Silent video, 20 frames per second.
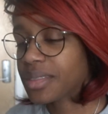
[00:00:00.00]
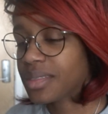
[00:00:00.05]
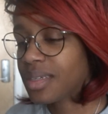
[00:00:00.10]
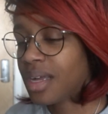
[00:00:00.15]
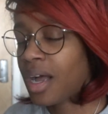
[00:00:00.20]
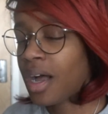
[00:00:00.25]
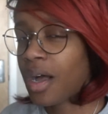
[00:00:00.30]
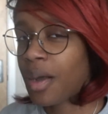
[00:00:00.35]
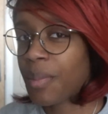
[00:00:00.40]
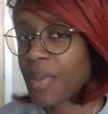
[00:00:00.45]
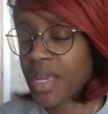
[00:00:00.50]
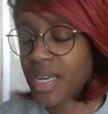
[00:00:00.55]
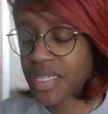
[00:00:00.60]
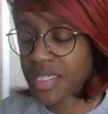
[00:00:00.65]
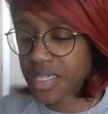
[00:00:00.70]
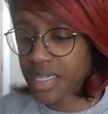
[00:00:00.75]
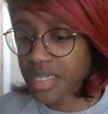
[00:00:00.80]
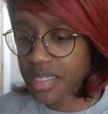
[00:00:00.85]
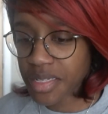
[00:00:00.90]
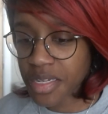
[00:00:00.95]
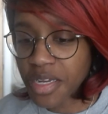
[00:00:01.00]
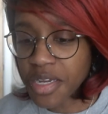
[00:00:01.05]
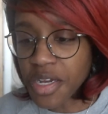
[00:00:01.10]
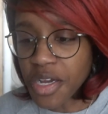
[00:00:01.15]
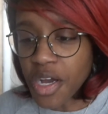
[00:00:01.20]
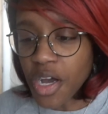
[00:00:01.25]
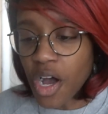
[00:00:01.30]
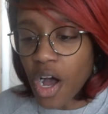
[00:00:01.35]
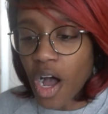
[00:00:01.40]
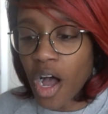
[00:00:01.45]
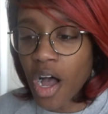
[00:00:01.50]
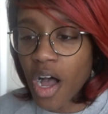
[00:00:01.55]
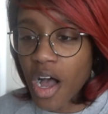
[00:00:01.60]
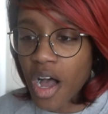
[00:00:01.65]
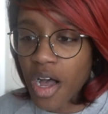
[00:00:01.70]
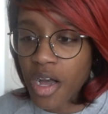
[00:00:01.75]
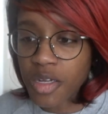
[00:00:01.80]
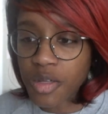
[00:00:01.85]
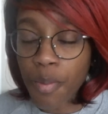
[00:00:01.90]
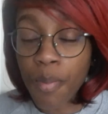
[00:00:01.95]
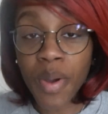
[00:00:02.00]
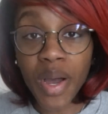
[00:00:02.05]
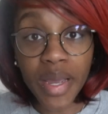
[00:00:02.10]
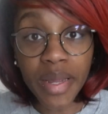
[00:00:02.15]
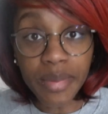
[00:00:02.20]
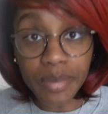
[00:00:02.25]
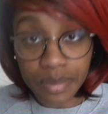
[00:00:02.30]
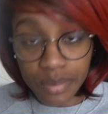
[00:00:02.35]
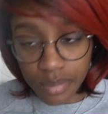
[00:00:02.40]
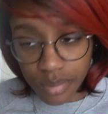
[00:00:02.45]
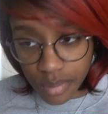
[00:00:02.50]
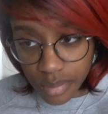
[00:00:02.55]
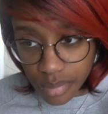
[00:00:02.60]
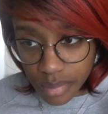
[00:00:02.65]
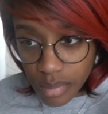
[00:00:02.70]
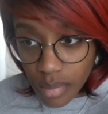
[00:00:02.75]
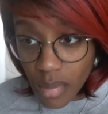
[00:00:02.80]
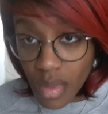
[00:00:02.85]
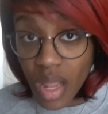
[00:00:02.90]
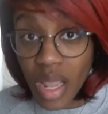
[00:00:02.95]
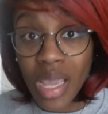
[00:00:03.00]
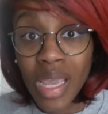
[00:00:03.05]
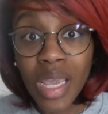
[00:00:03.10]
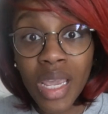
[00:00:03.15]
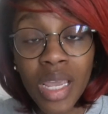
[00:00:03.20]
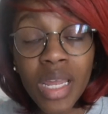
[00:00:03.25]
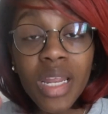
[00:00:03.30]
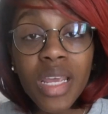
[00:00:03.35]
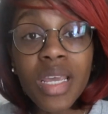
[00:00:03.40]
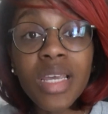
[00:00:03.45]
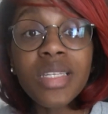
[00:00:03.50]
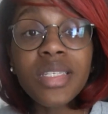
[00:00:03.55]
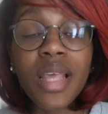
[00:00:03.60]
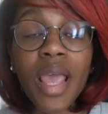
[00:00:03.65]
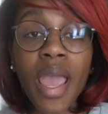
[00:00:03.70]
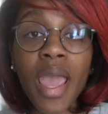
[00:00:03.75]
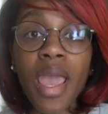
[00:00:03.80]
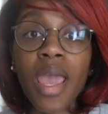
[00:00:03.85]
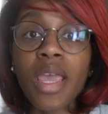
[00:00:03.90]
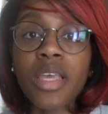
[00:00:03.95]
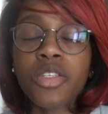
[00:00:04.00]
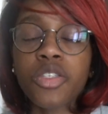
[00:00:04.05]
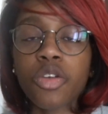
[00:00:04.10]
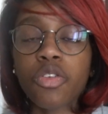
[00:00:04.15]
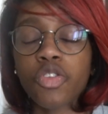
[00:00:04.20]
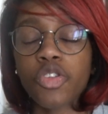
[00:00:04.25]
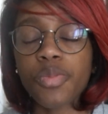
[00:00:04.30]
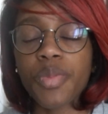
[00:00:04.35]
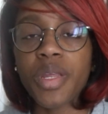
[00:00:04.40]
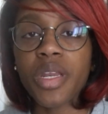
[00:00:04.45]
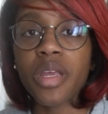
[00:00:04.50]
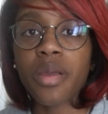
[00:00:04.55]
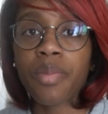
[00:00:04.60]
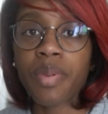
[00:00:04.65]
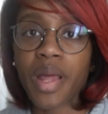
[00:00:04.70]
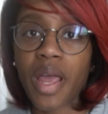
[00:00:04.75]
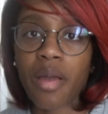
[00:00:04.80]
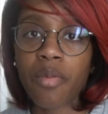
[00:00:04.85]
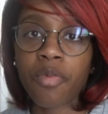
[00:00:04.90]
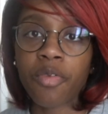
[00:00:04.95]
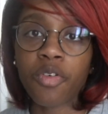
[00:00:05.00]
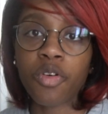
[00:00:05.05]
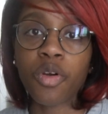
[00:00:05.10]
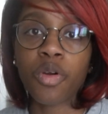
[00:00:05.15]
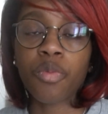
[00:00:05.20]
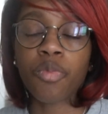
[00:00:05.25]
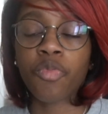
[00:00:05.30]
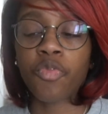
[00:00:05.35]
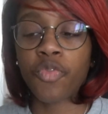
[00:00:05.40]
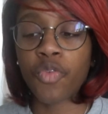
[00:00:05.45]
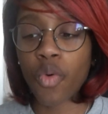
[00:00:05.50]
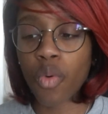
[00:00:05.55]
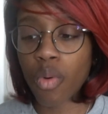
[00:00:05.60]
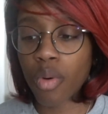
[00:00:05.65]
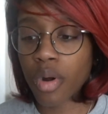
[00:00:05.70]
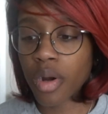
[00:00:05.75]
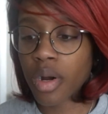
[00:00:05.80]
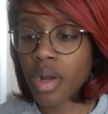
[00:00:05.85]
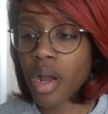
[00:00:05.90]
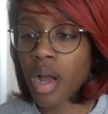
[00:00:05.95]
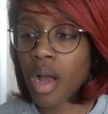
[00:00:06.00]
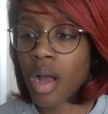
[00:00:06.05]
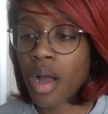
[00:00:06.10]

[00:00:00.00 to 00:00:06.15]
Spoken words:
In a sense, but it is a social media platform for